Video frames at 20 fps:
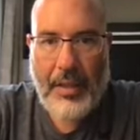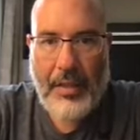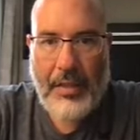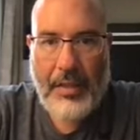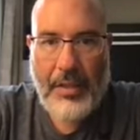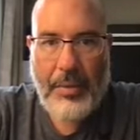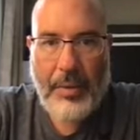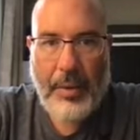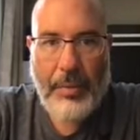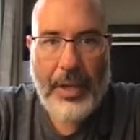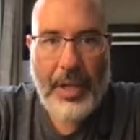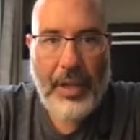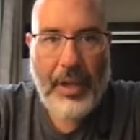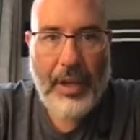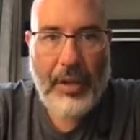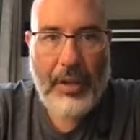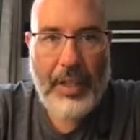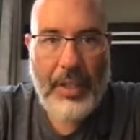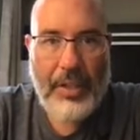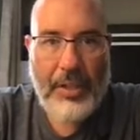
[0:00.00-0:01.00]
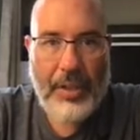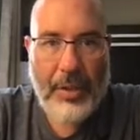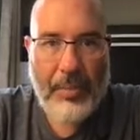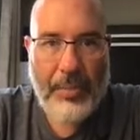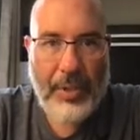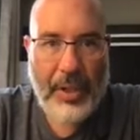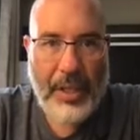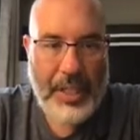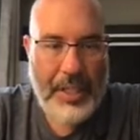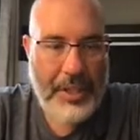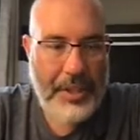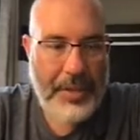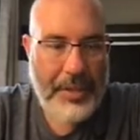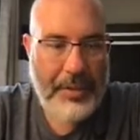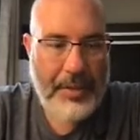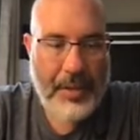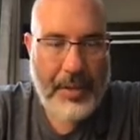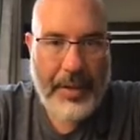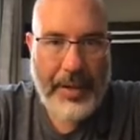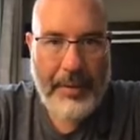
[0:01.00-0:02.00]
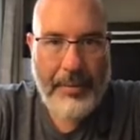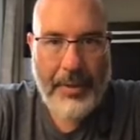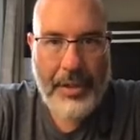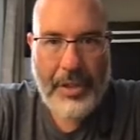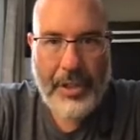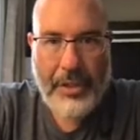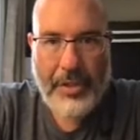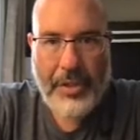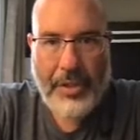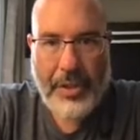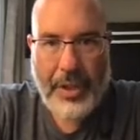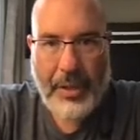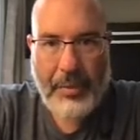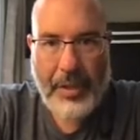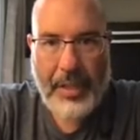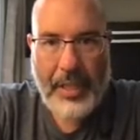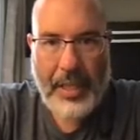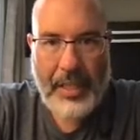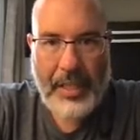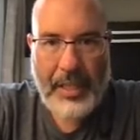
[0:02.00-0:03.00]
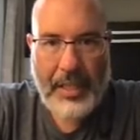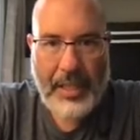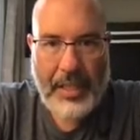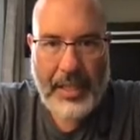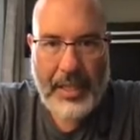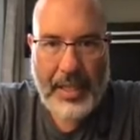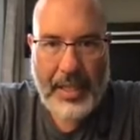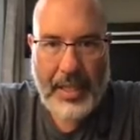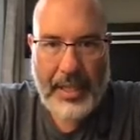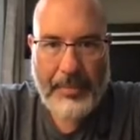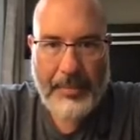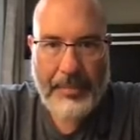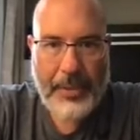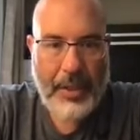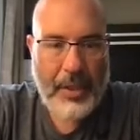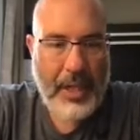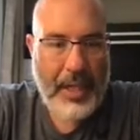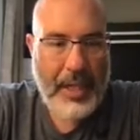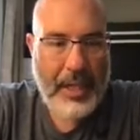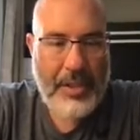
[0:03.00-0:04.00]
do what we call interpolation, all right, which I'll show you what that is in a second, okay?